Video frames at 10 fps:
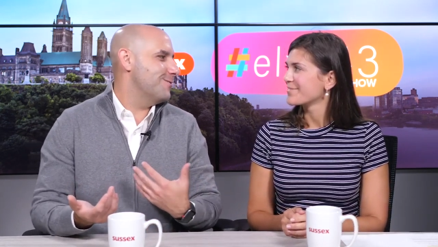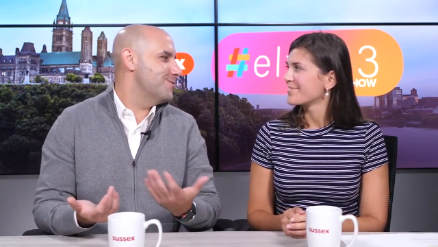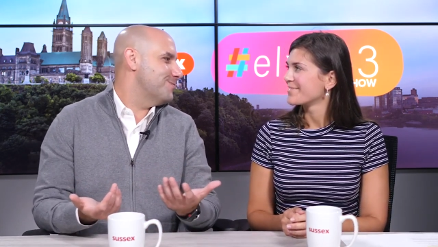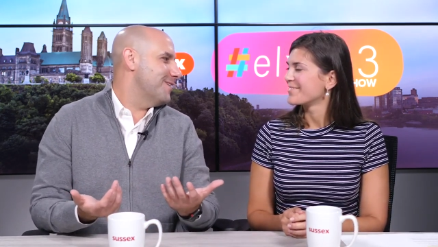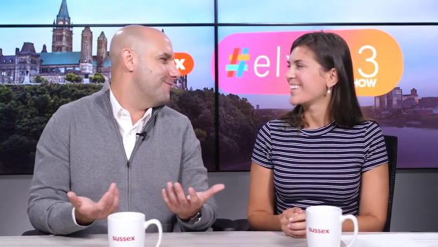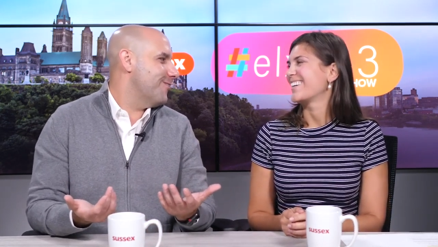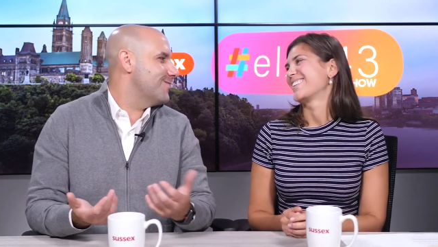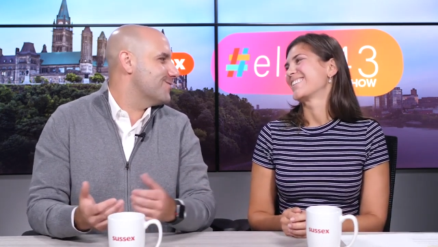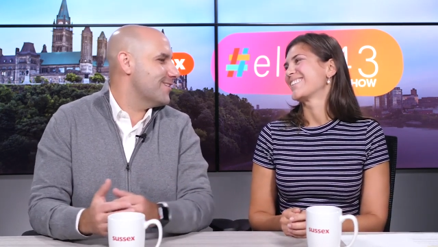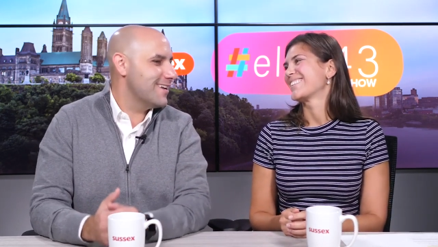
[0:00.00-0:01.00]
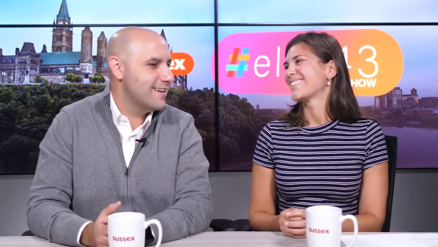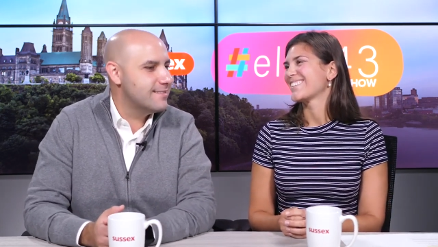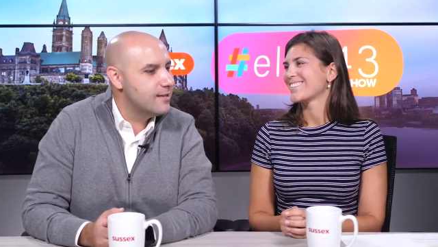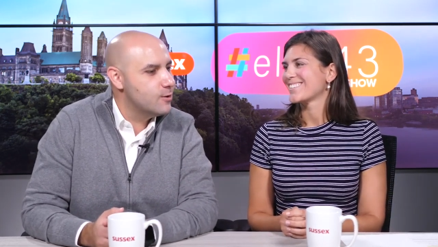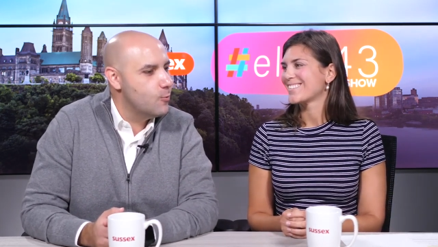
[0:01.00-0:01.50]
Speaker 1: don't speak French, so I can't
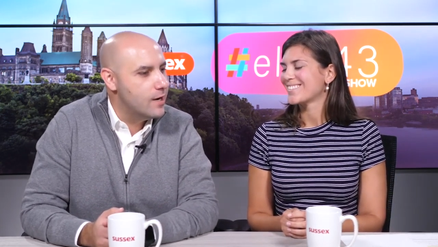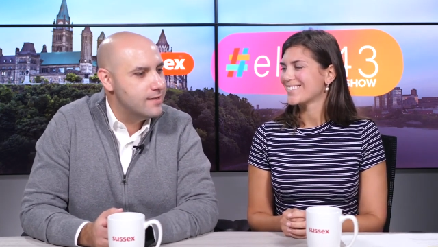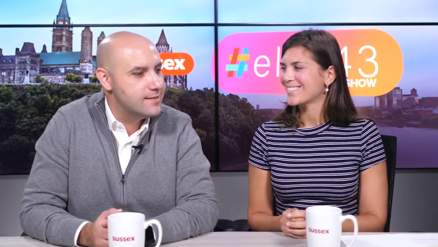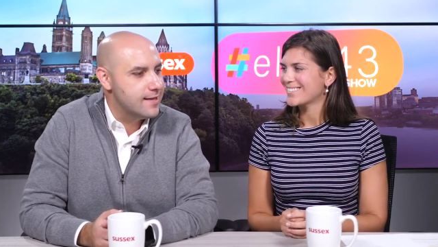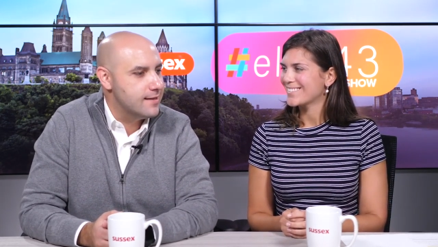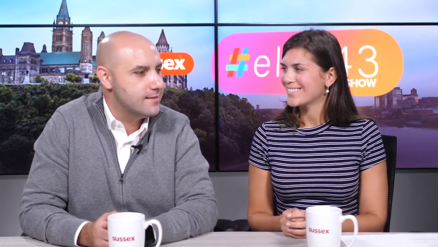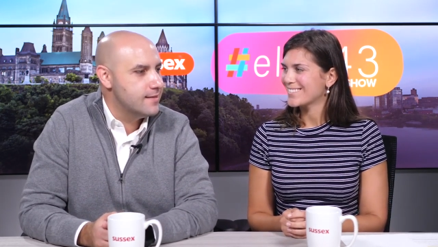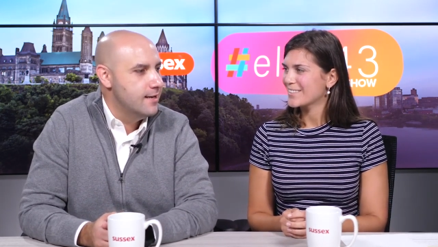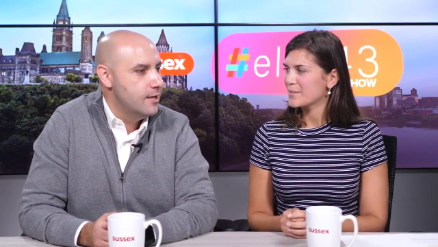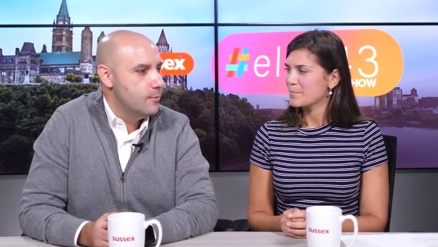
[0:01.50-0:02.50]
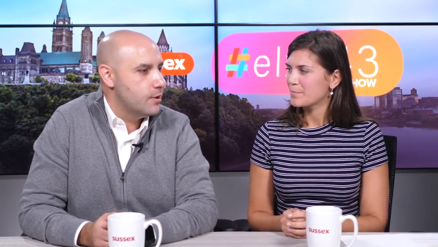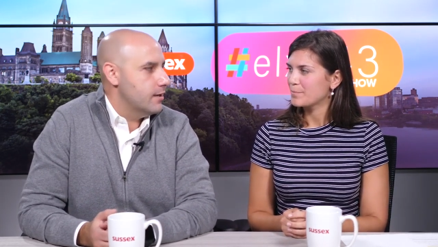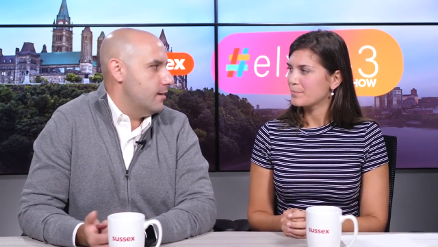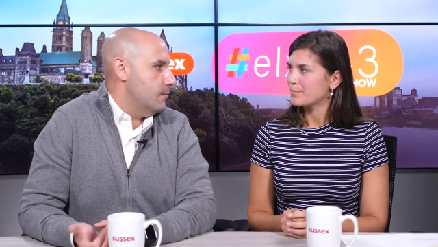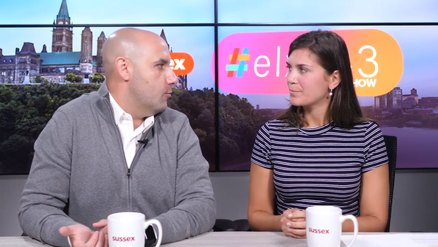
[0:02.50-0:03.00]
tell you what it says. But
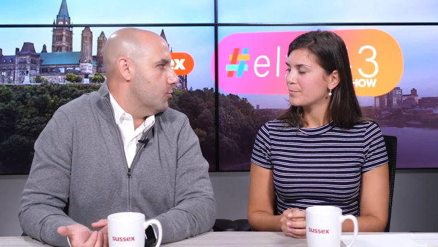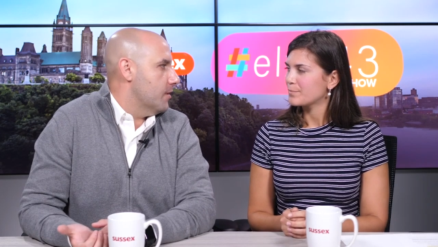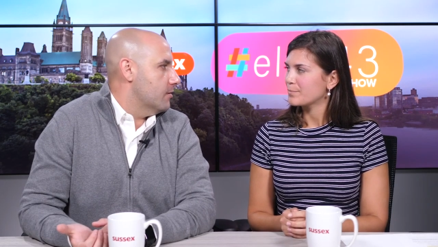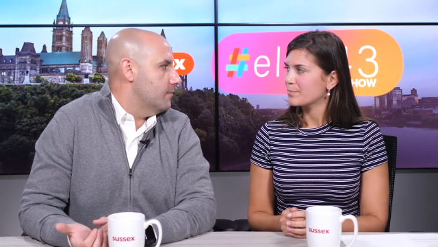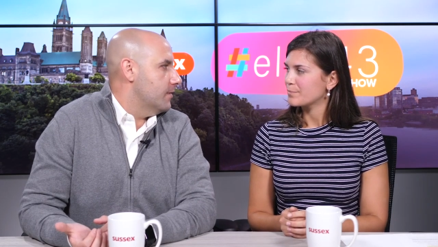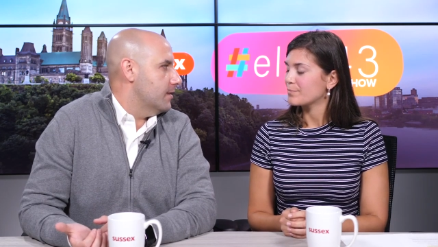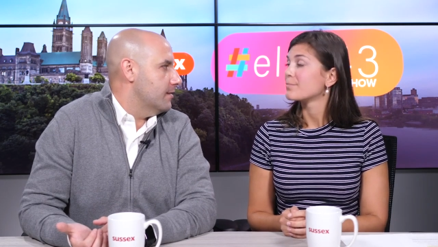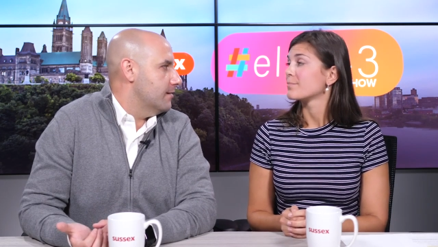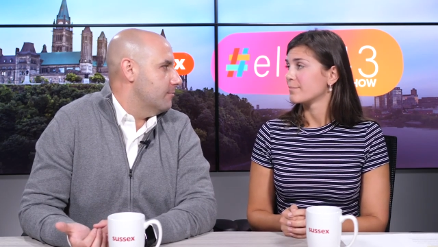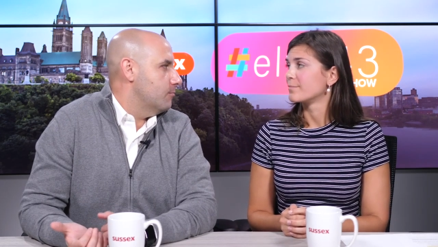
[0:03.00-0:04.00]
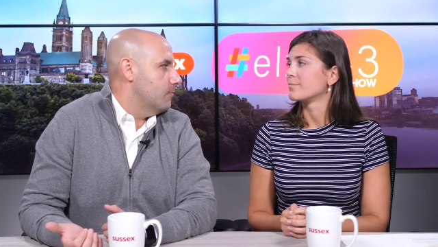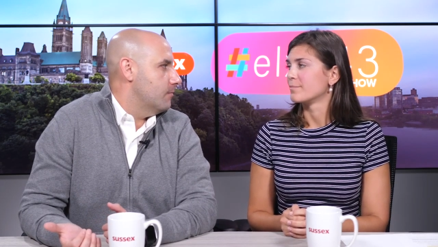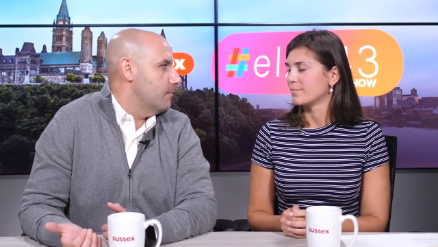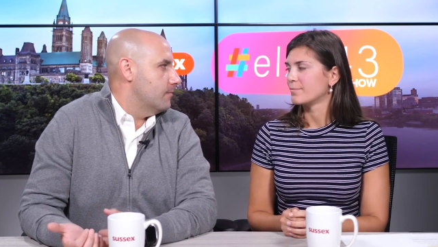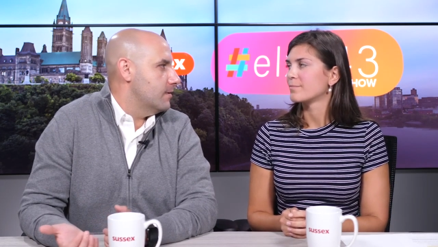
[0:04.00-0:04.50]
I got more out of it
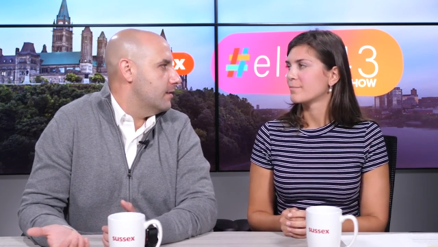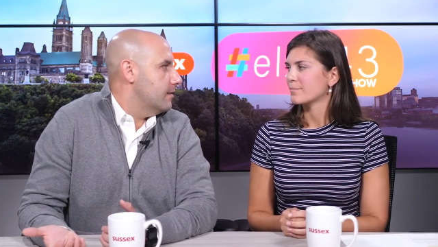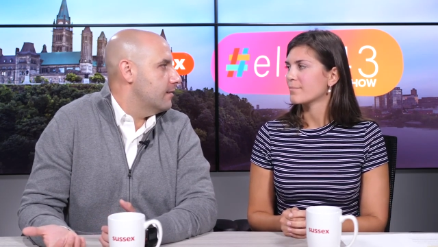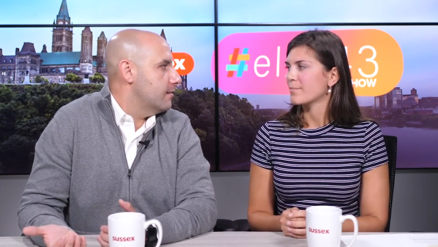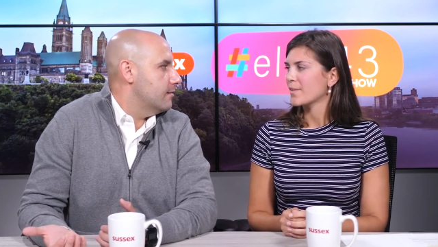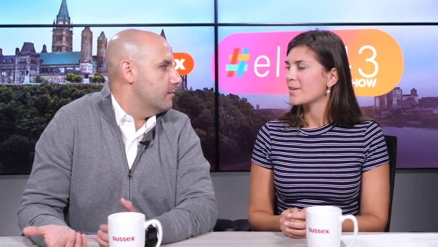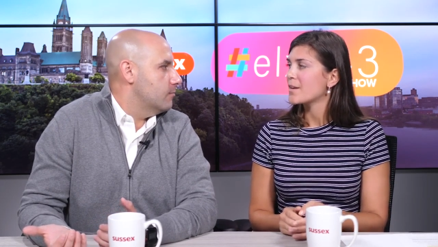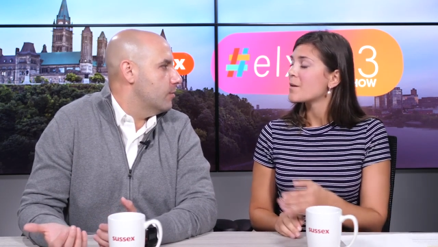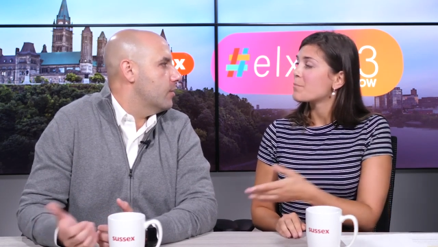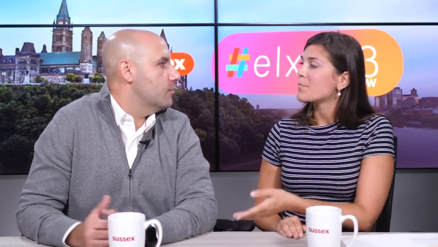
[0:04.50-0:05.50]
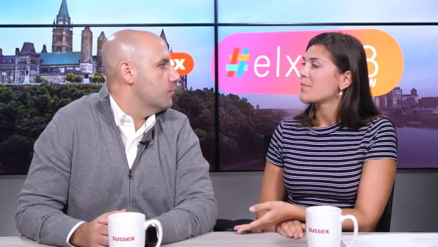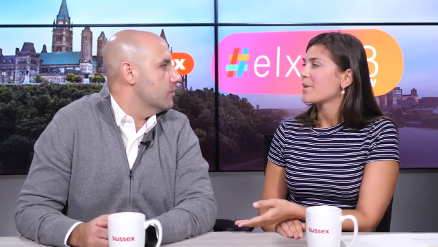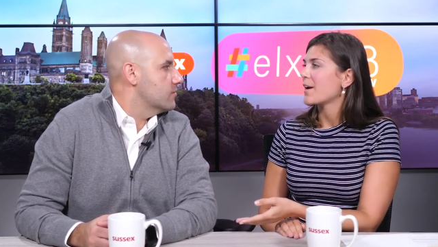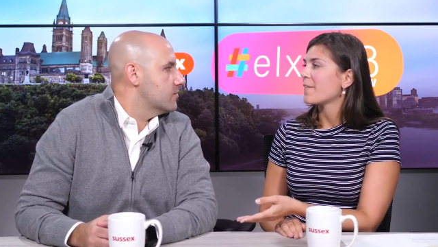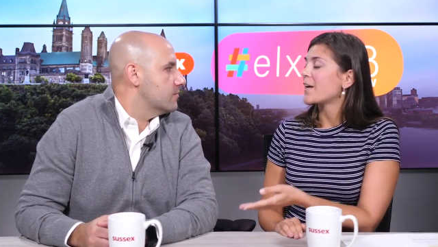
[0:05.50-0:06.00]
mm-hmm. without the
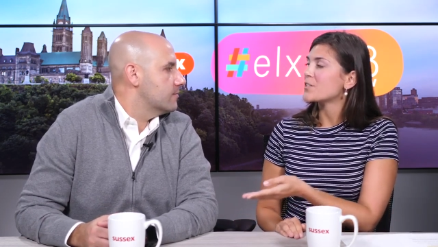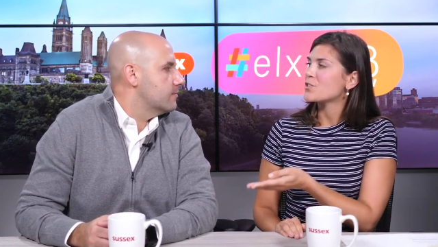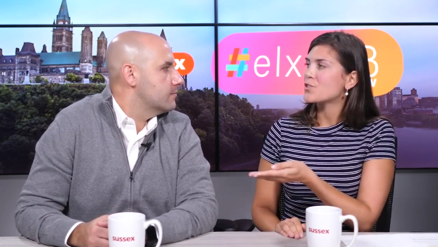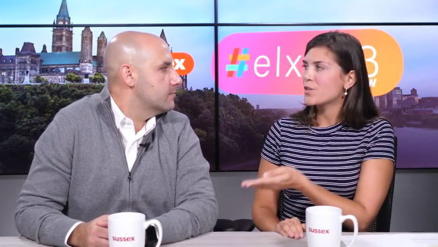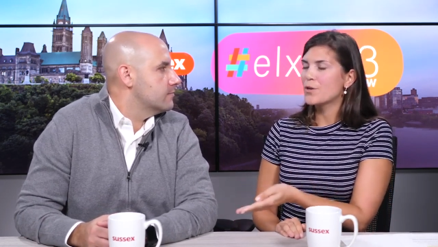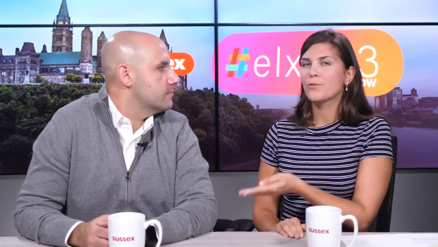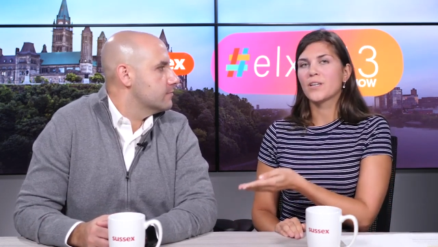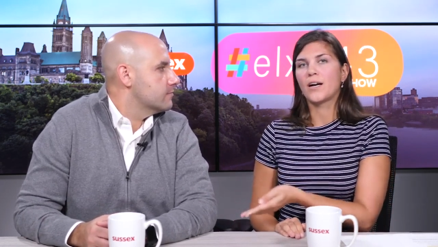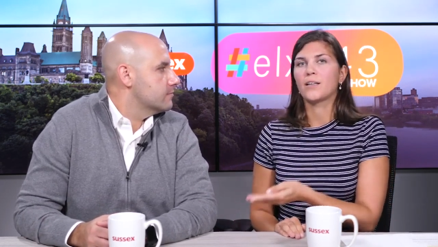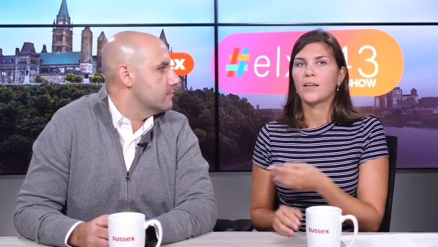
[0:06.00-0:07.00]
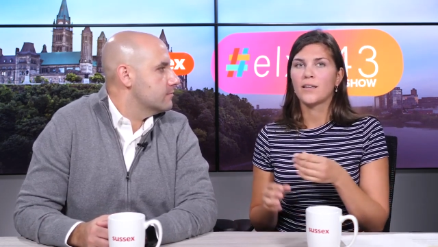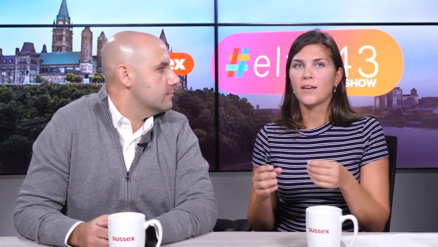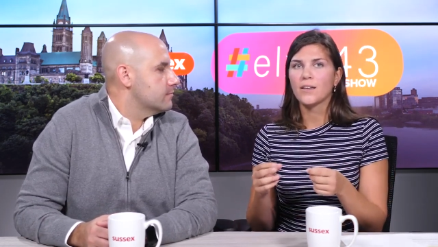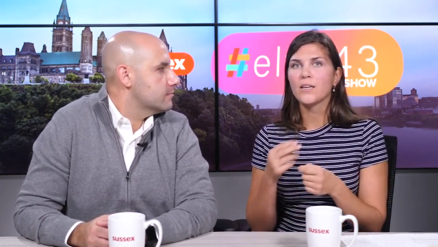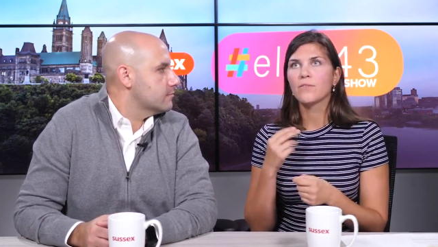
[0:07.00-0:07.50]
words. And
Speaker 2: that's so telling
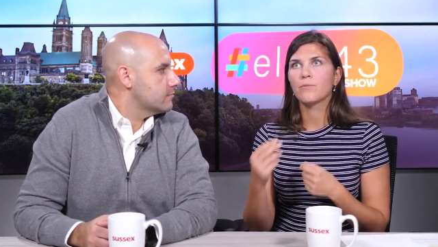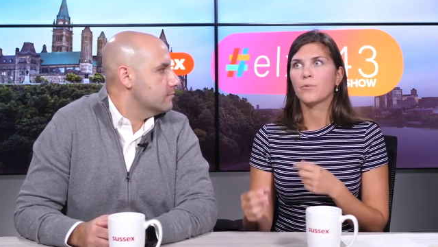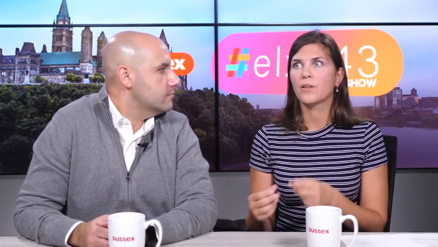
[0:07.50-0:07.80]
that even